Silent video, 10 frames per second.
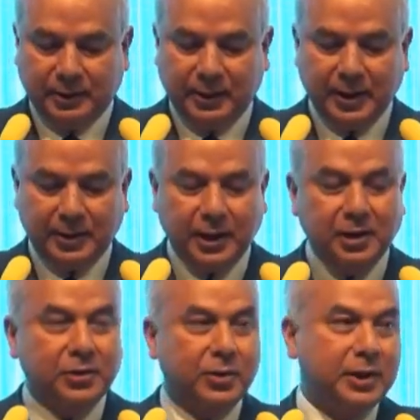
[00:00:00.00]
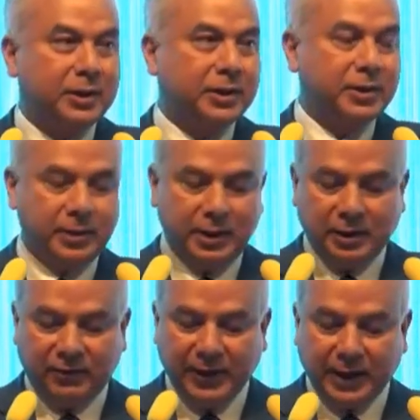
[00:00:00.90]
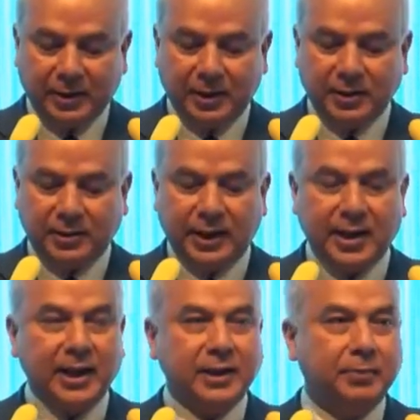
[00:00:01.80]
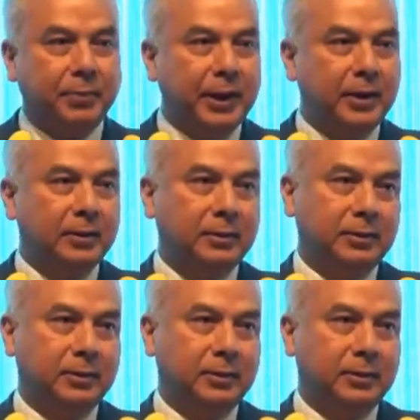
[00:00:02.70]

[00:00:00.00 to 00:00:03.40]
that interest in the factors that underpin